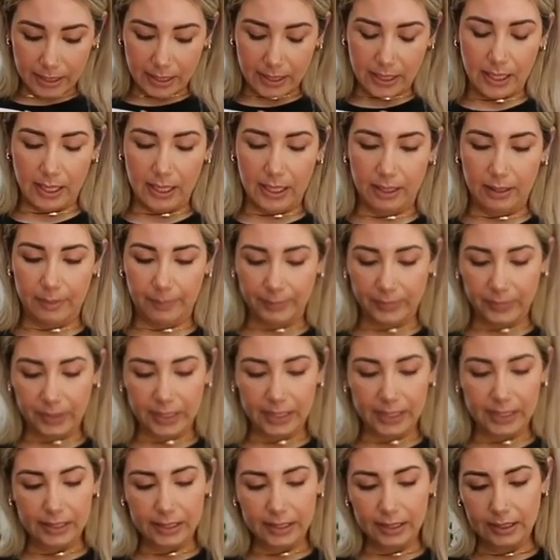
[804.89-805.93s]
Um,
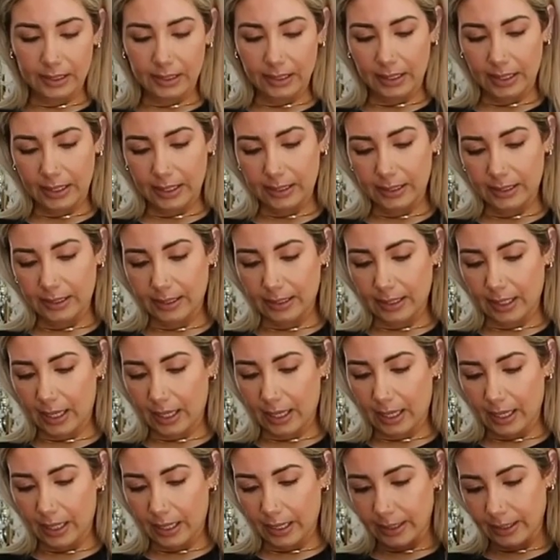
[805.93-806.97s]
this is in a
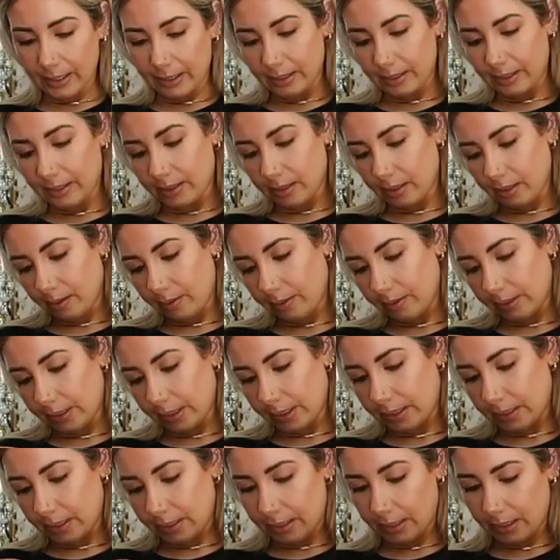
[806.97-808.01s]
size, let's
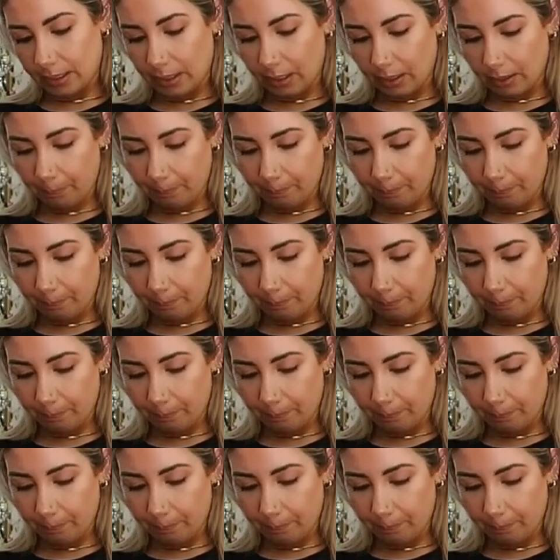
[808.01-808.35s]
see